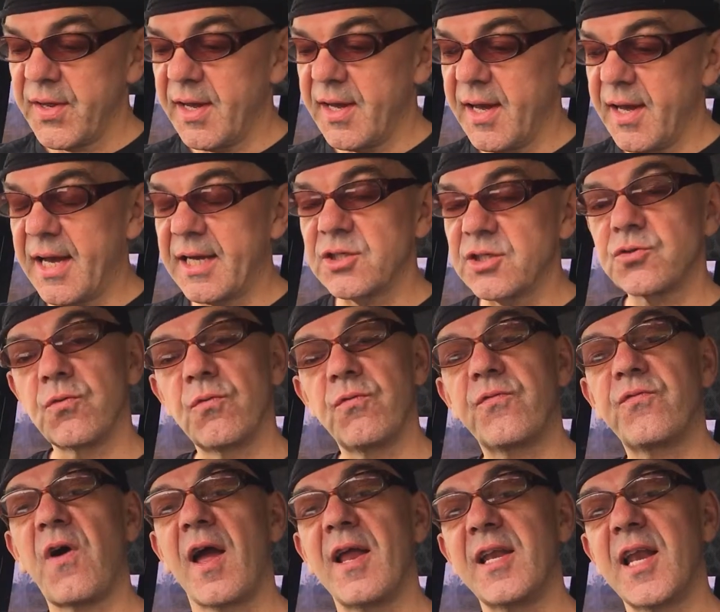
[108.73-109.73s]
actual
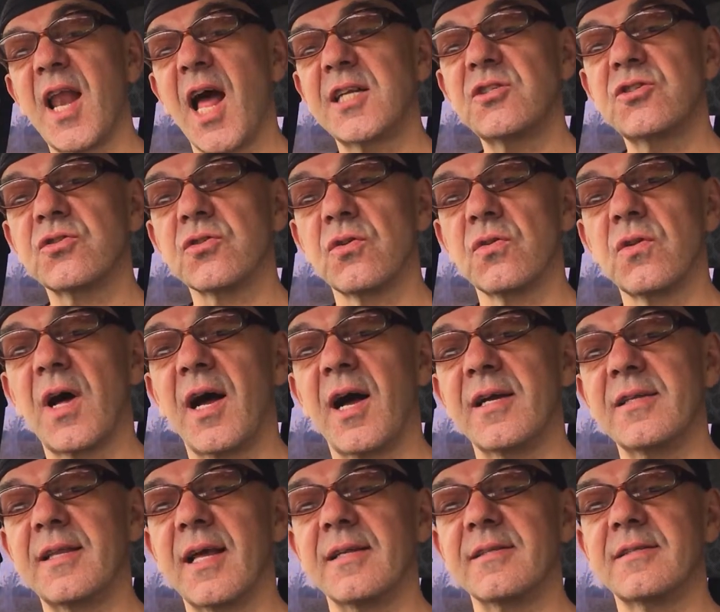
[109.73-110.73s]
financial
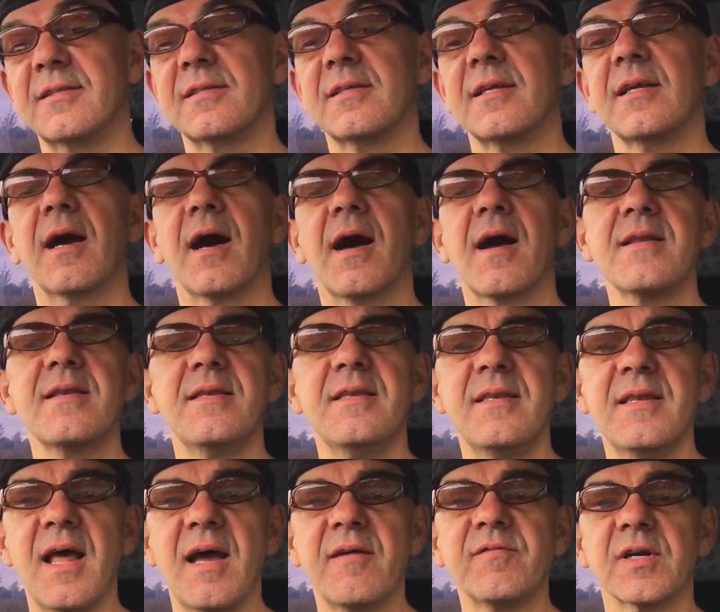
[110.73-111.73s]
identity. I
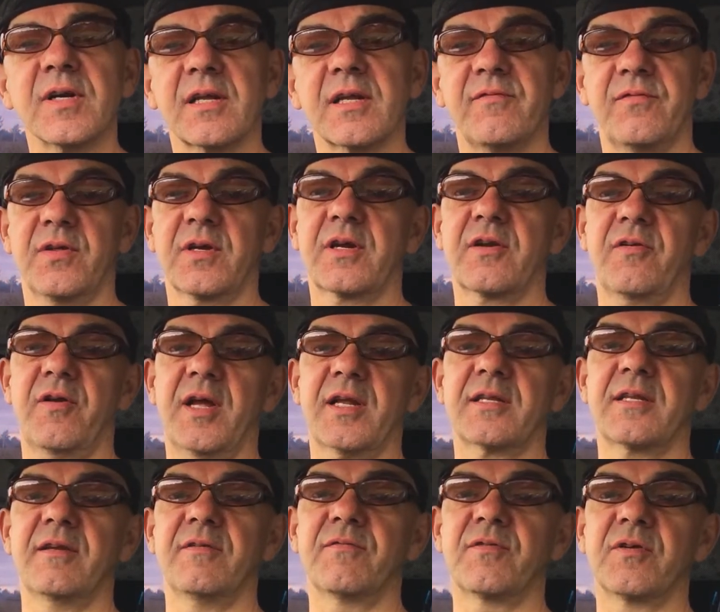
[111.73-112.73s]
never give the
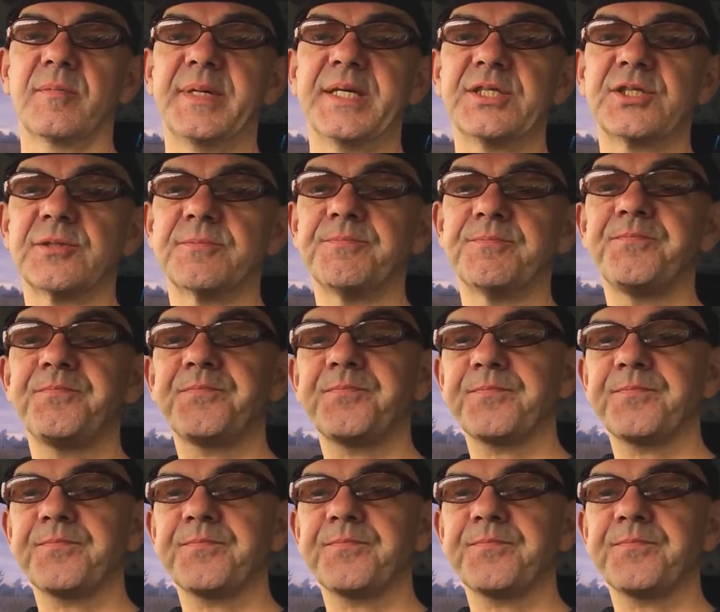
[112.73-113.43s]
correct information.